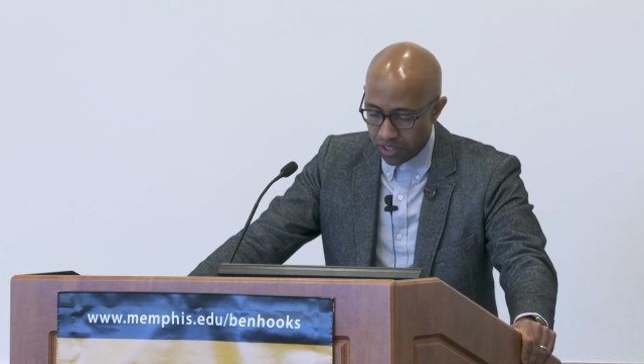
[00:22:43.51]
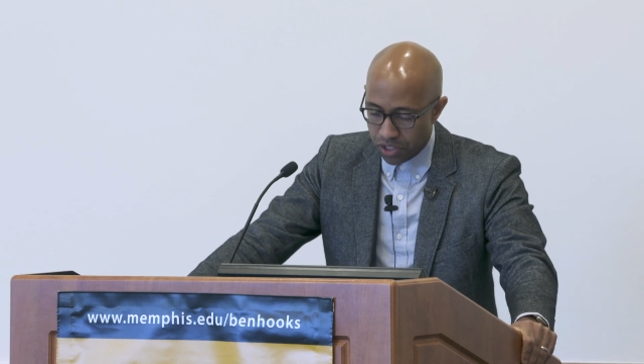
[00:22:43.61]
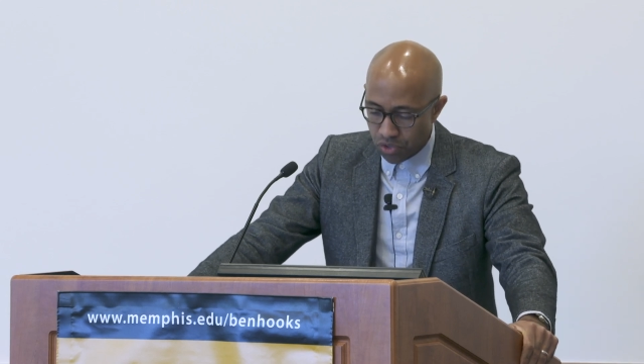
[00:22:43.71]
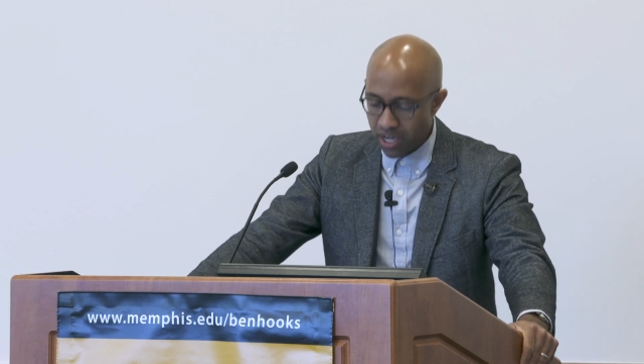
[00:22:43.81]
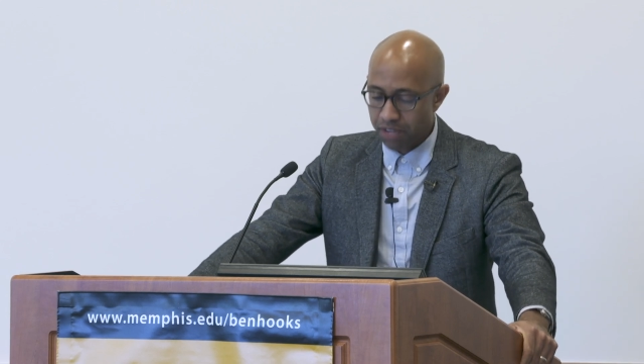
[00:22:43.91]

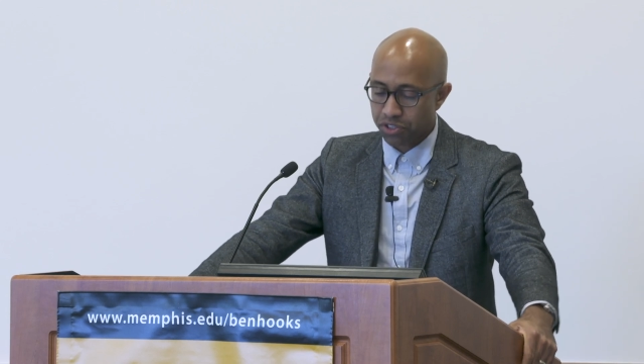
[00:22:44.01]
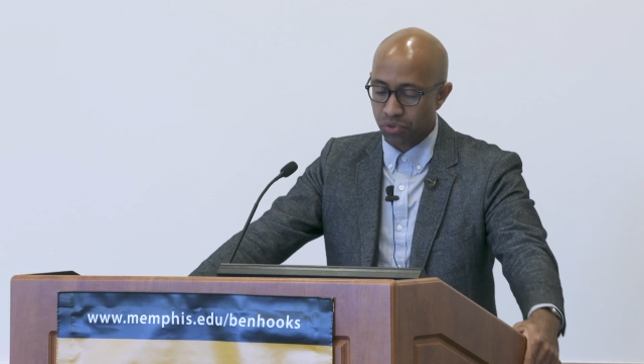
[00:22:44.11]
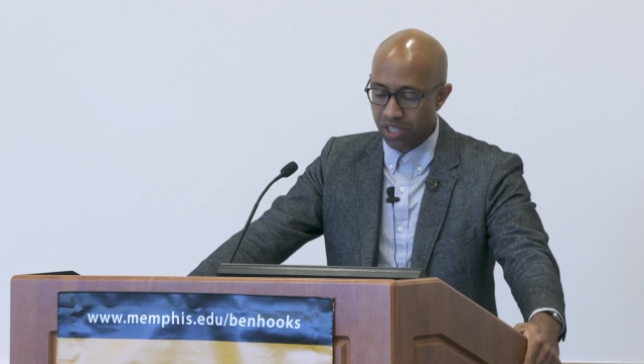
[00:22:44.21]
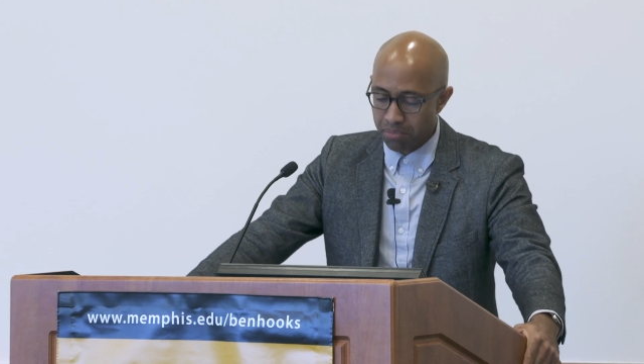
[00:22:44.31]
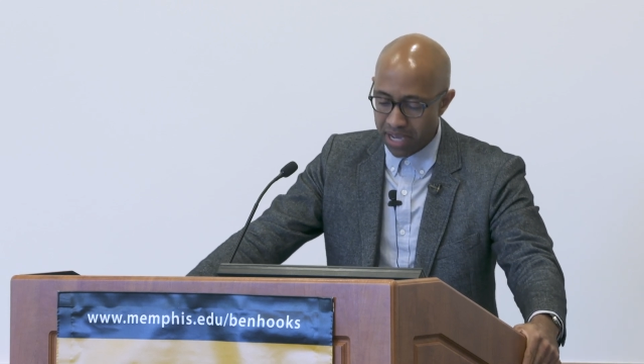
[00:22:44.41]
strive to
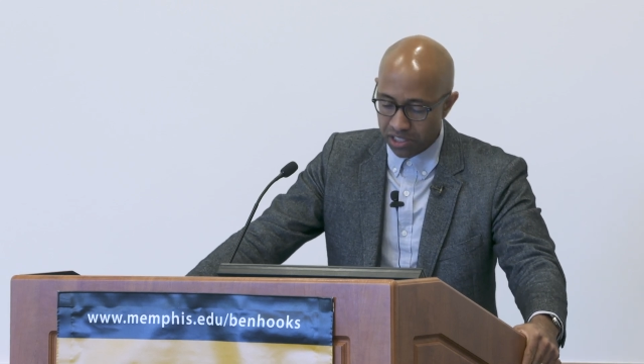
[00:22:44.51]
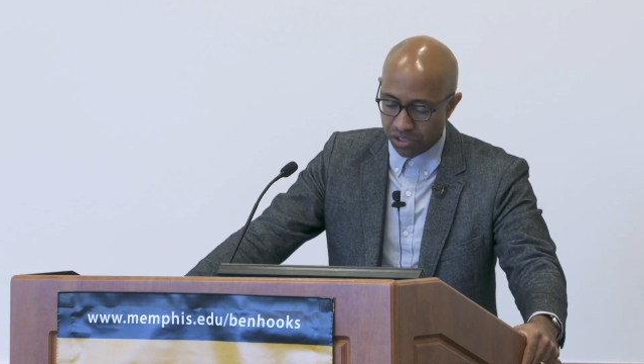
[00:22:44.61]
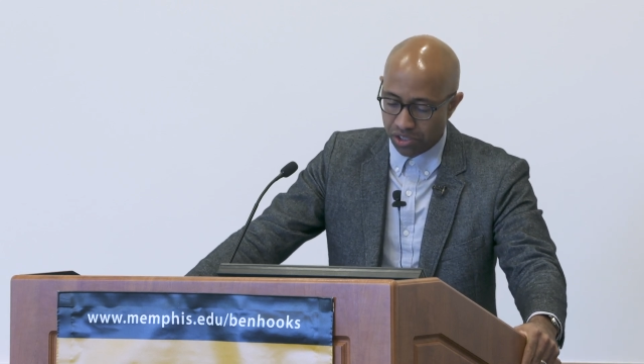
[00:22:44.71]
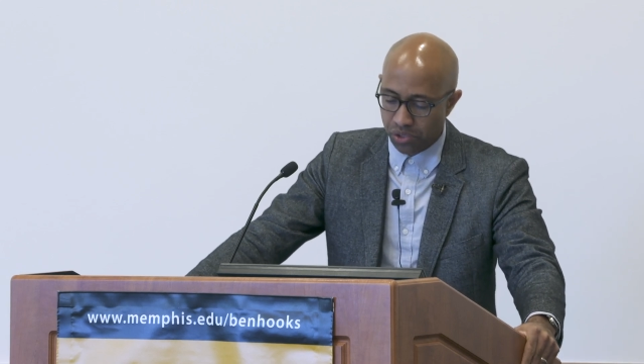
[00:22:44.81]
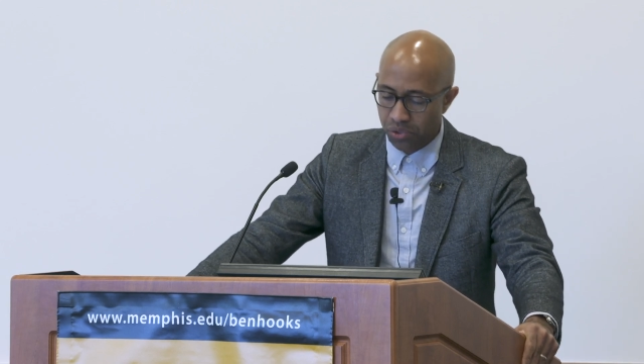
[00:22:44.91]

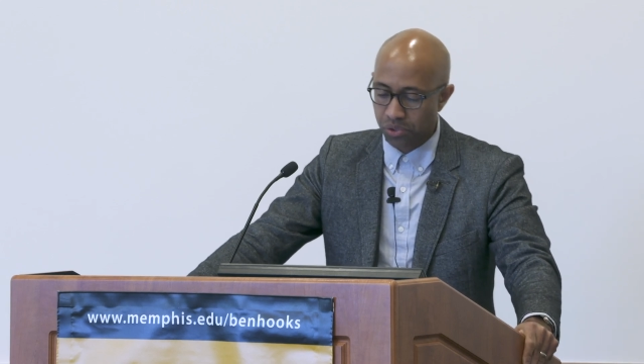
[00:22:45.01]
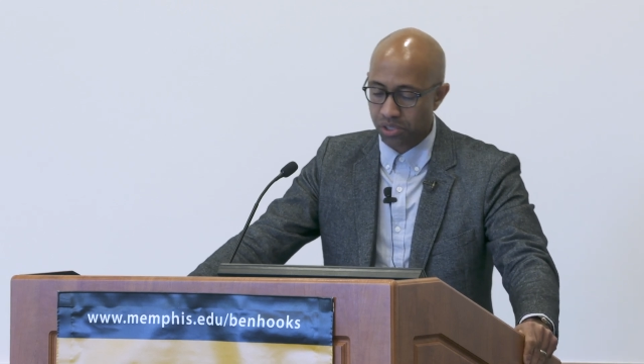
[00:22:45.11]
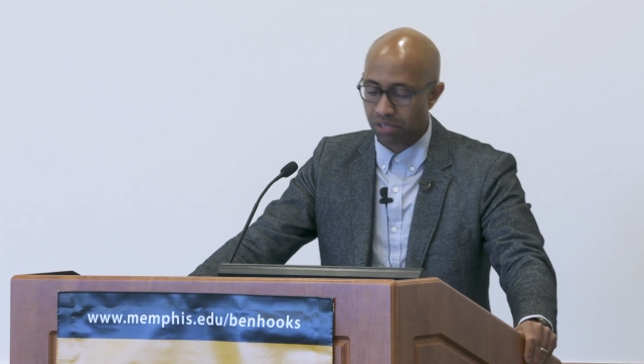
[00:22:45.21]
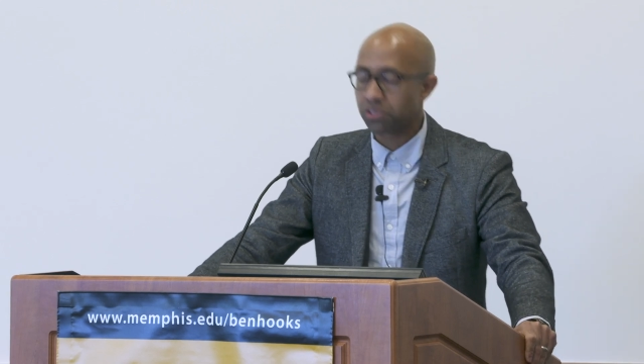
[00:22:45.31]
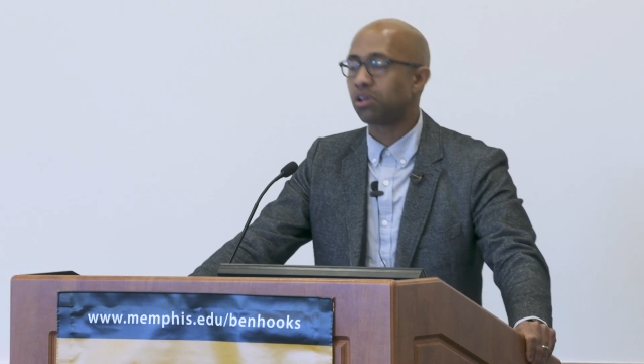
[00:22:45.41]
reimagine schools
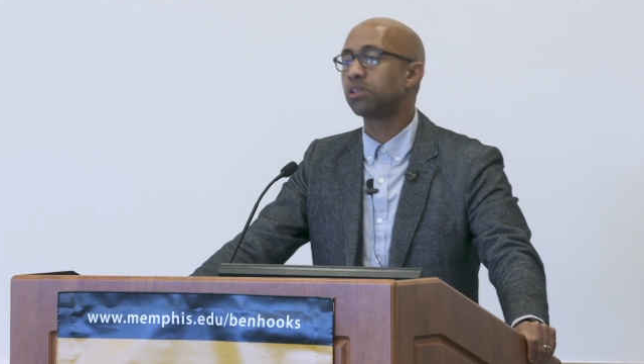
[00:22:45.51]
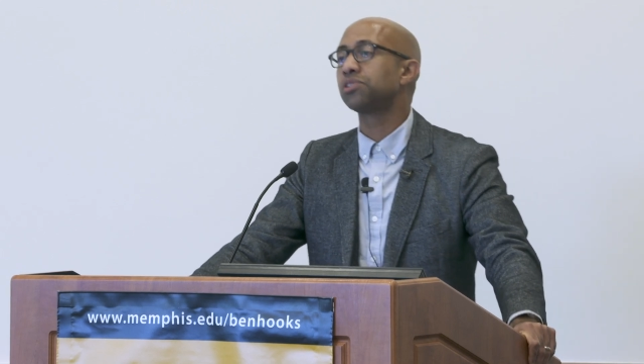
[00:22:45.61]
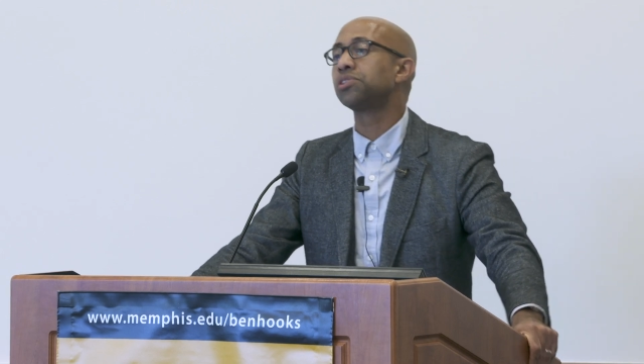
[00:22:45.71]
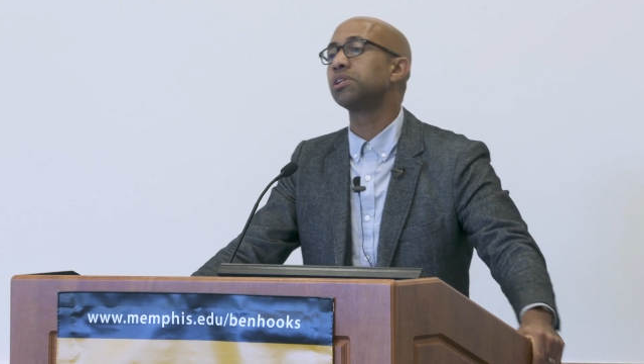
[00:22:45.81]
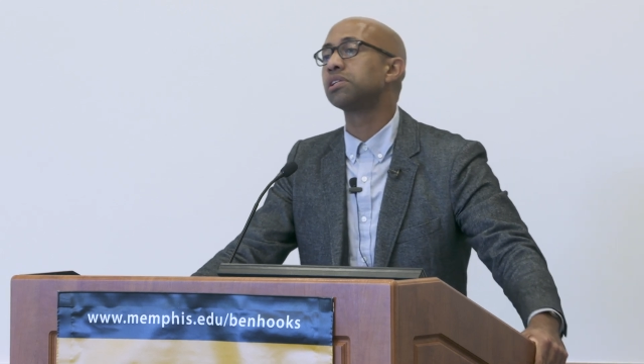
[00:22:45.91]
that have long
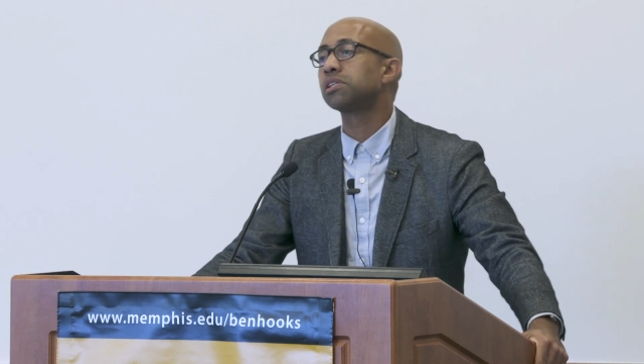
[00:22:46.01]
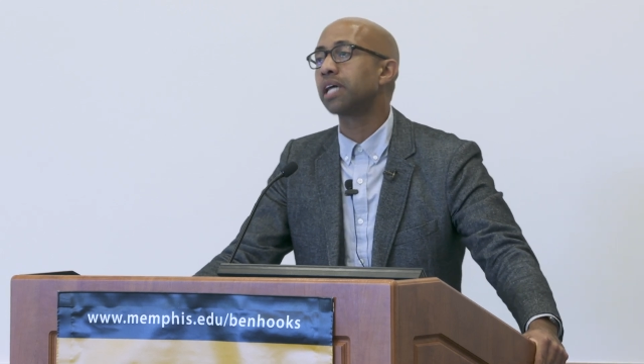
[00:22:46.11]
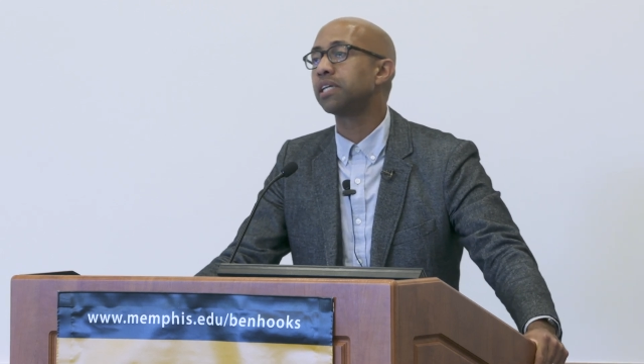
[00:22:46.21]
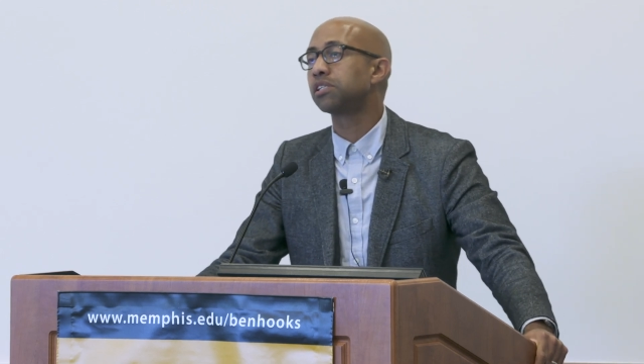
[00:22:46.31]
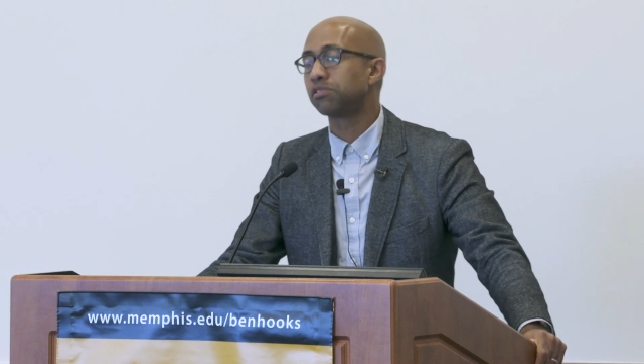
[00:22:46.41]
stood as
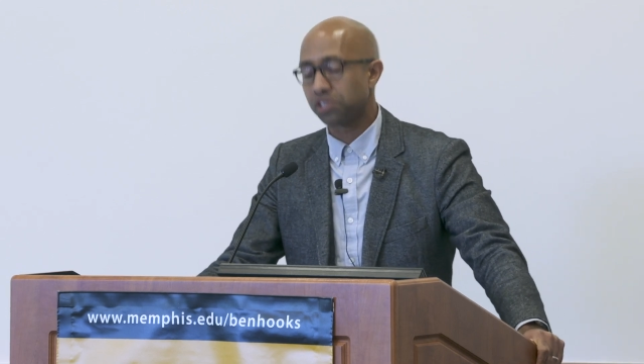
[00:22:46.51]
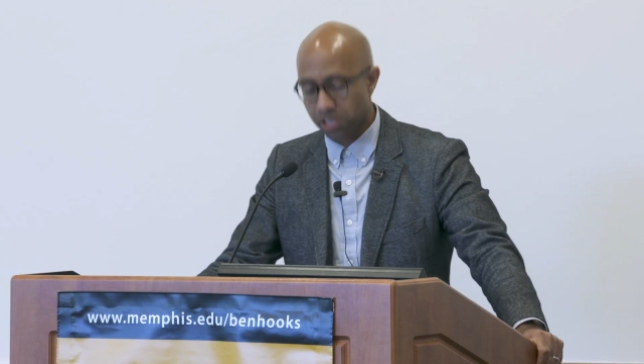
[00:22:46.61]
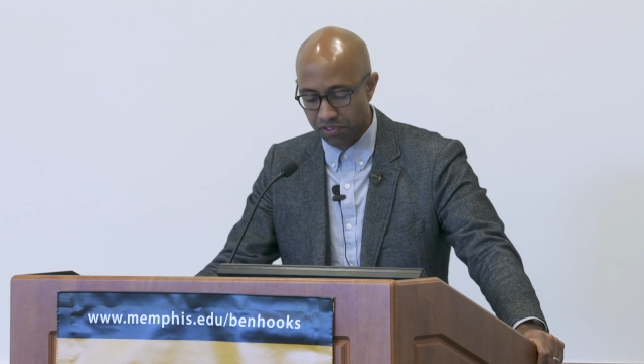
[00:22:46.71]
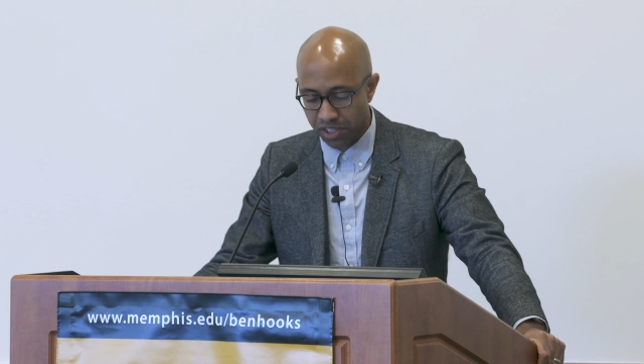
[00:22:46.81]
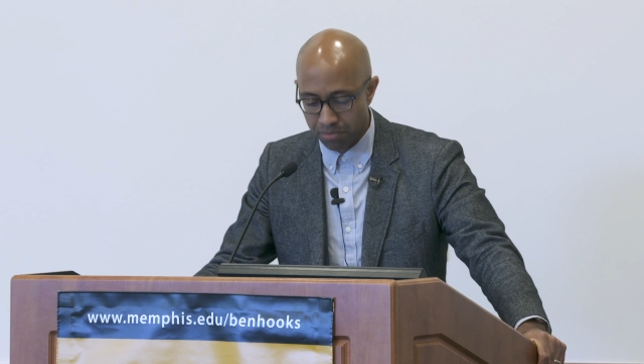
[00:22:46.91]
sites of
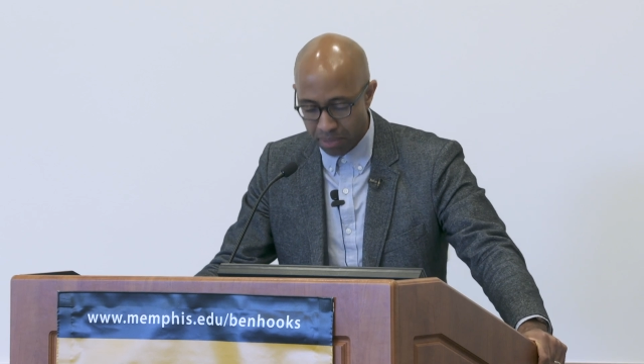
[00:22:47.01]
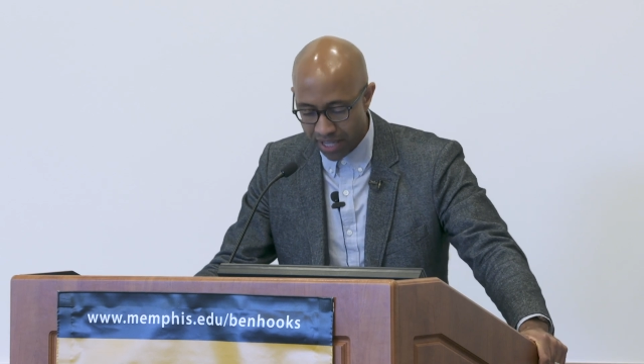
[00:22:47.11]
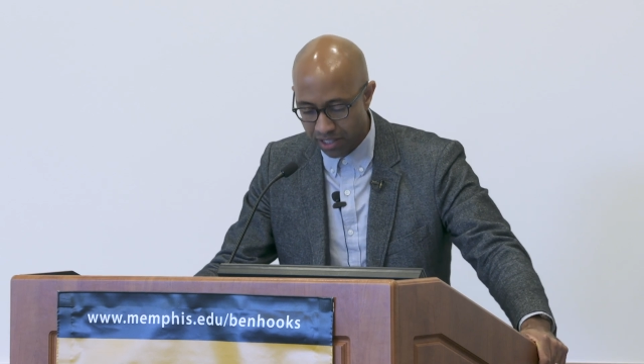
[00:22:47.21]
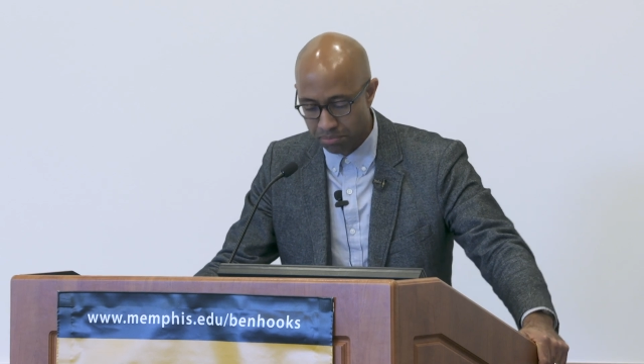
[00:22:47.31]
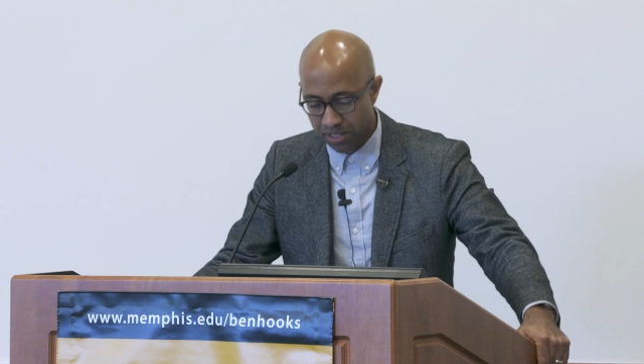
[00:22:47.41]
civic
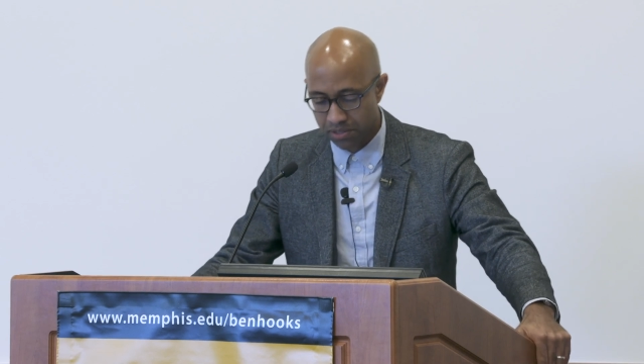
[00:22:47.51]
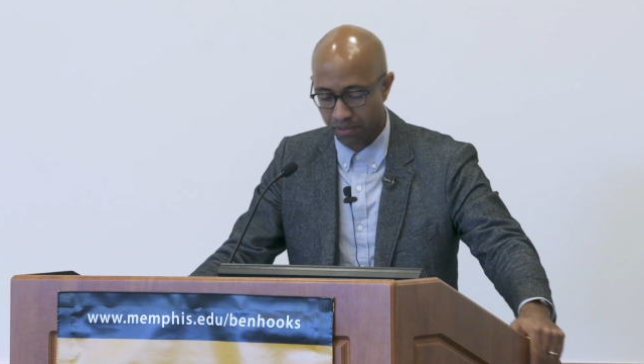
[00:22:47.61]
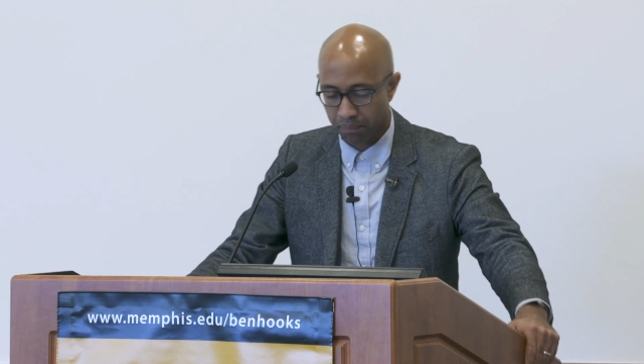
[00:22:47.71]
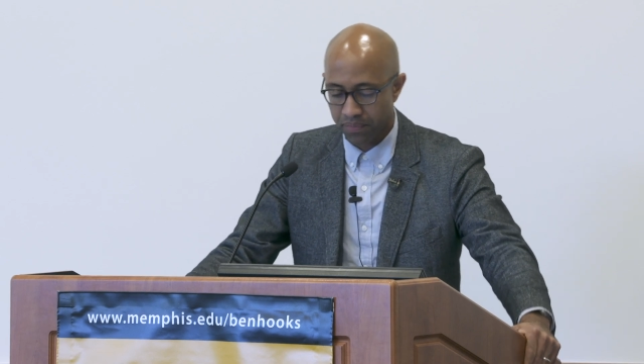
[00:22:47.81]
abandonment